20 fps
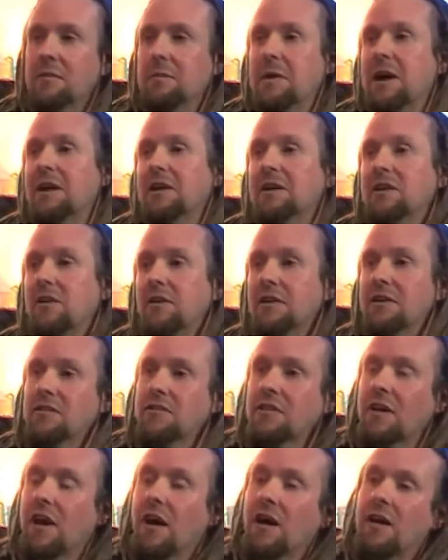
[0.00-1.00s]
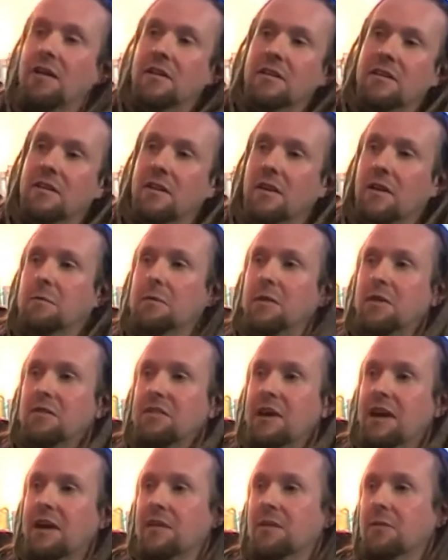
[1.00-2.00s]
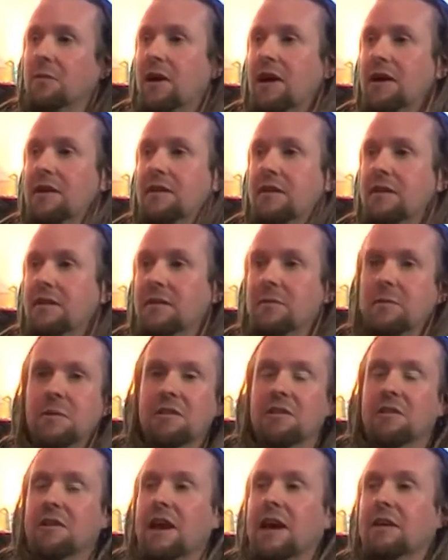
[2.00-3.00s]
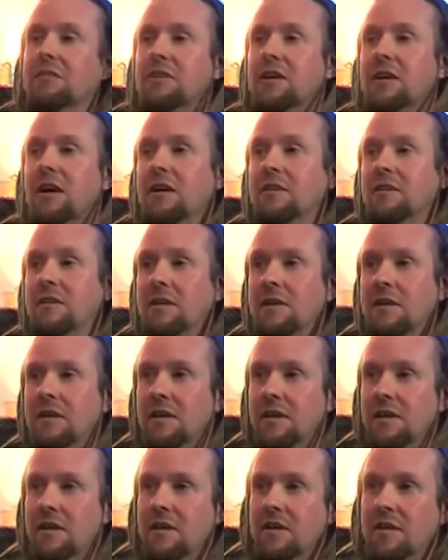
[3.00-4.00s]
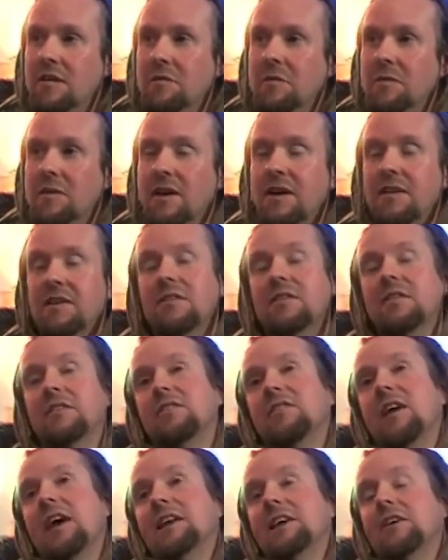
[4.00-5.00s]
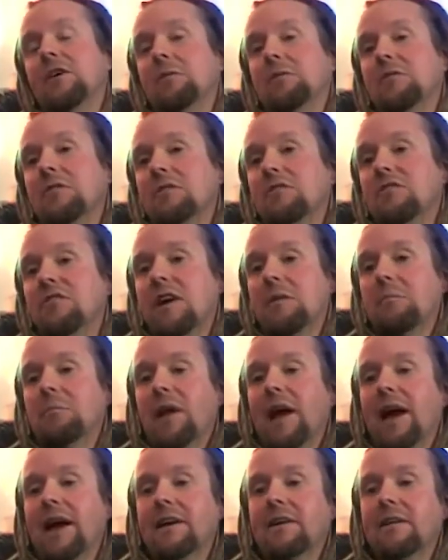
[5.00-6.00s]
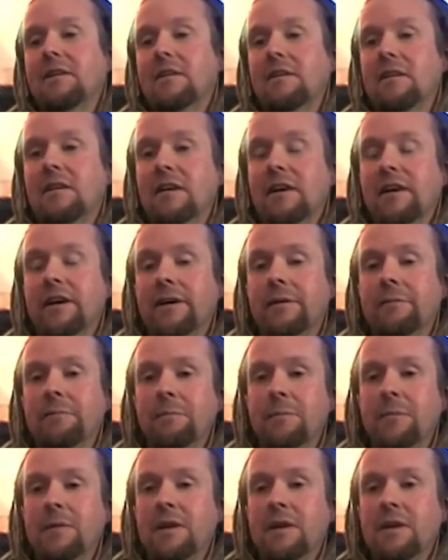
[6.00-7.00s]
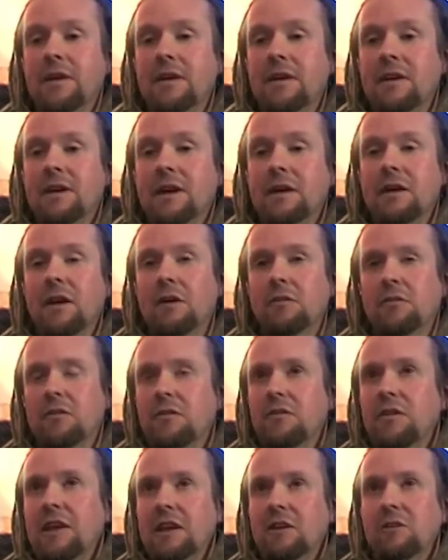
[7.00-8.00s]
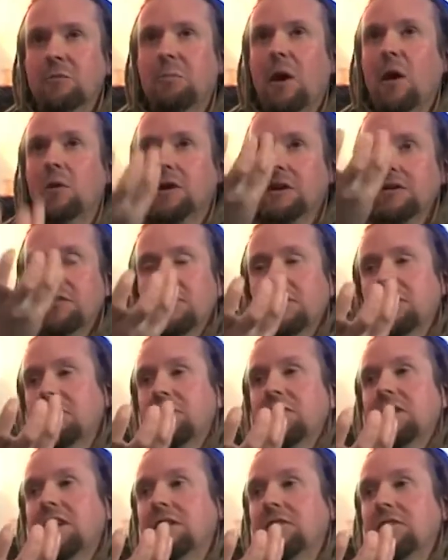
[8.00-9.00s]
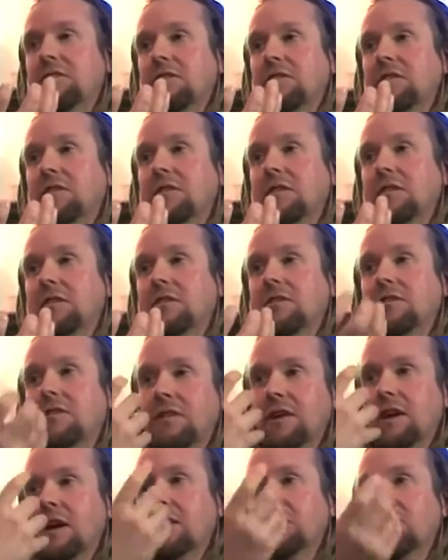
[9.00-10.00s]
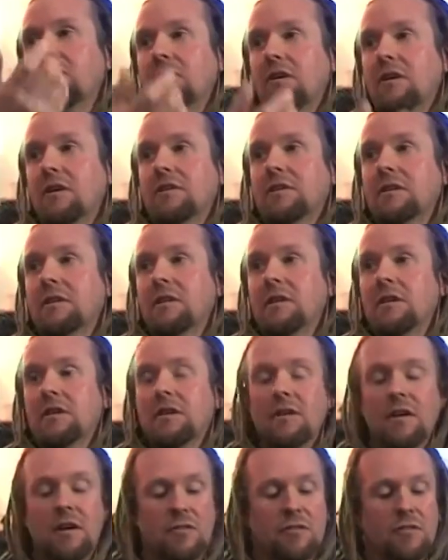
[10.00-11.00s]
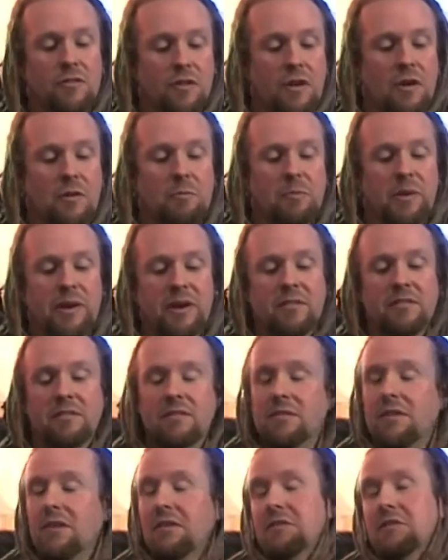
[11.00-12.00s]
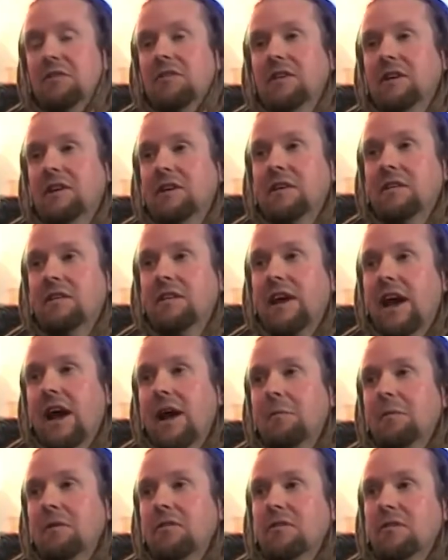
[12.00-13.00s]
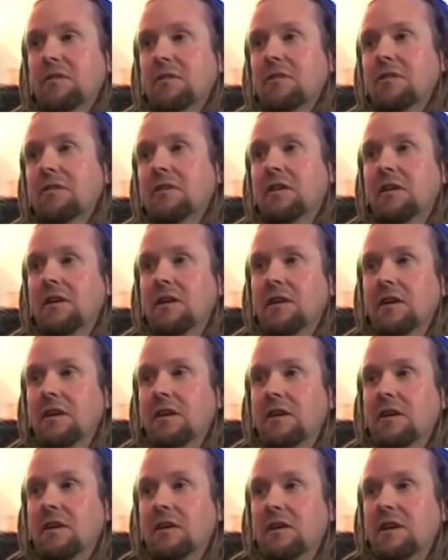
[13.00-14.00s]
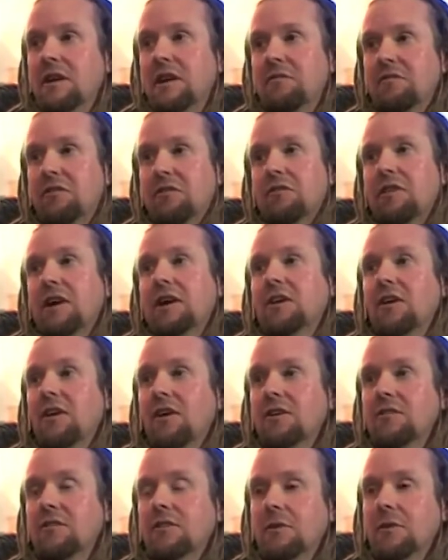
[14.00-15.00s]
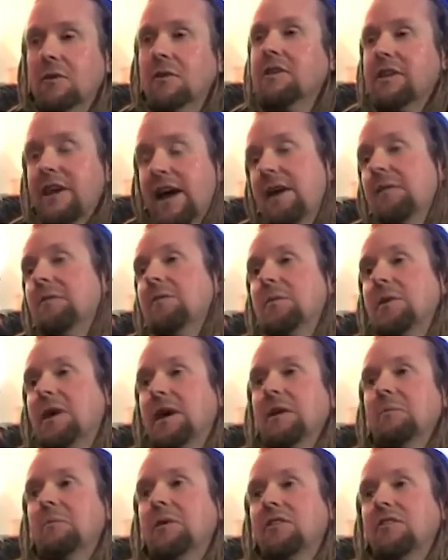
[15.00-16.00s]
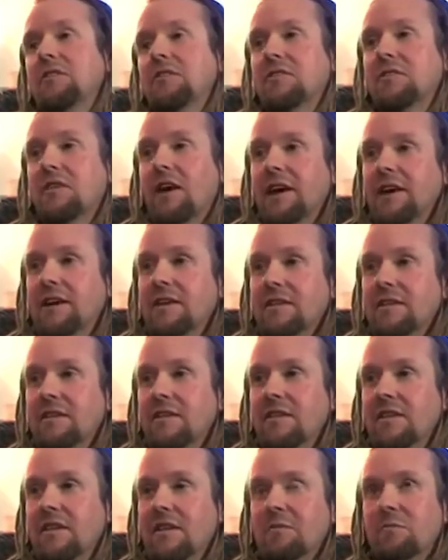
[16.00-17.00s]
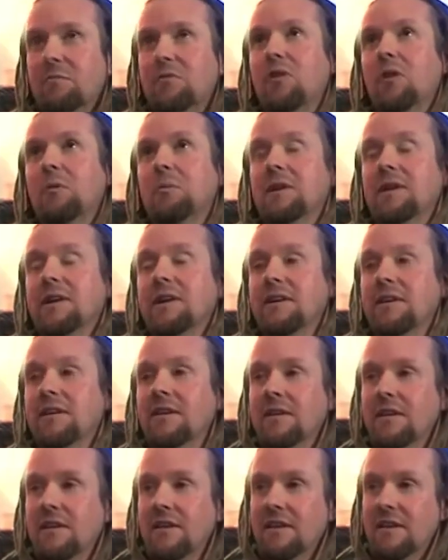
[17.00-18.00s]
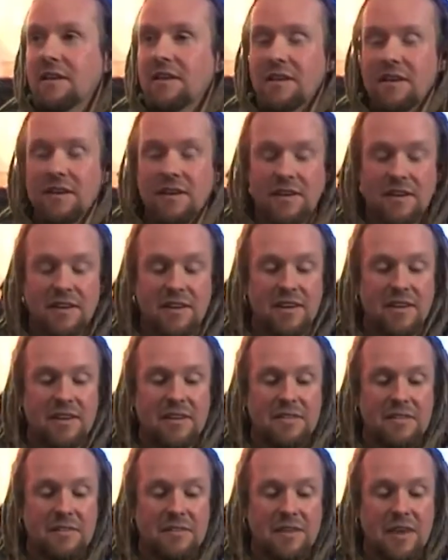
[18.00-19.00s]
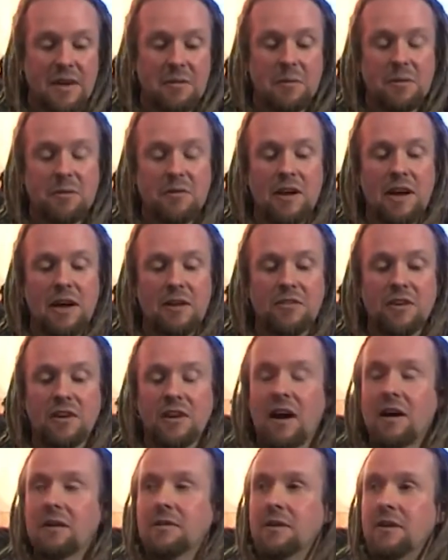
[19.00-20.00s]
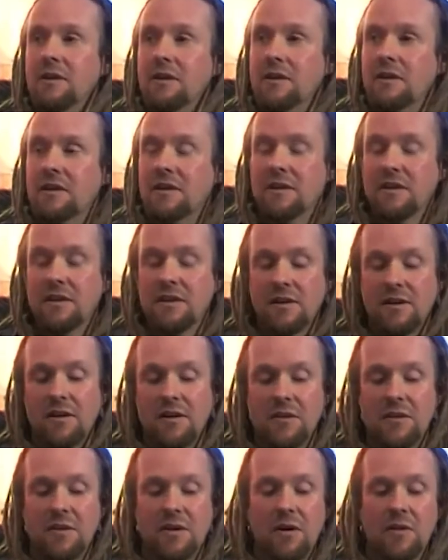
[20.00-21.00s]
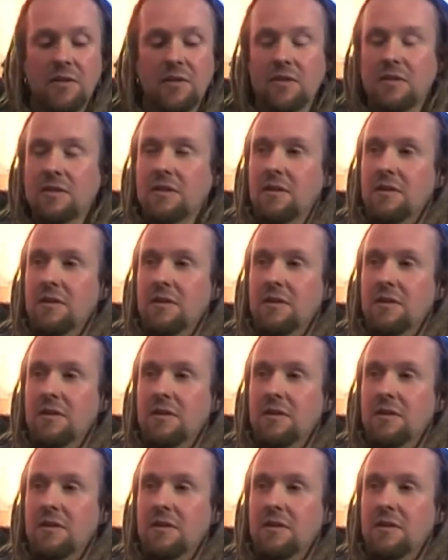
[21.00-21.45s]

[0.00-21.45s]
the man got in his car, like, moved it out of the way, and we were allowed to go. But yeah, this helicopter it was jet black. Uh, had loads of things bolted to the skids, right. to the underside. Loads of like big, obviously cameras and right. So they were coming around to take pictures. All, yeah, we yeah. had our pictures taken right, right, like, properly. Yeah, and uh, yeah, we was allowed to go. Yeah. On, so you